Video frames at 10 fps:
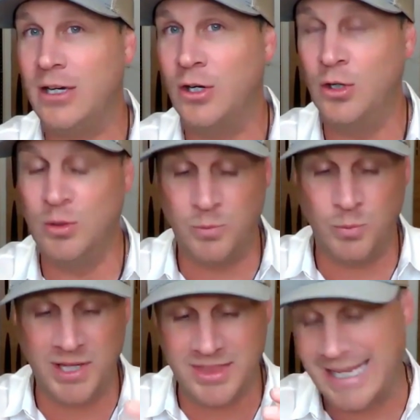
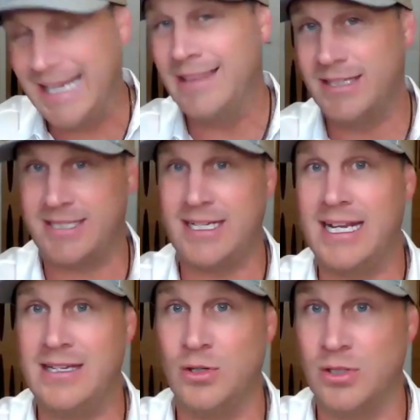home within the
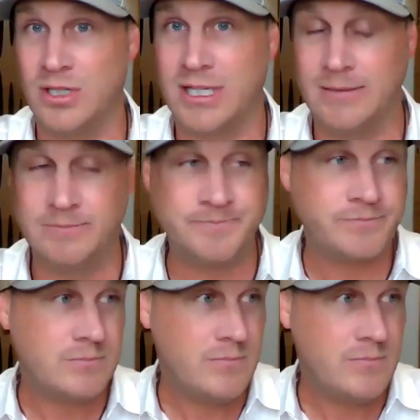state you're looking,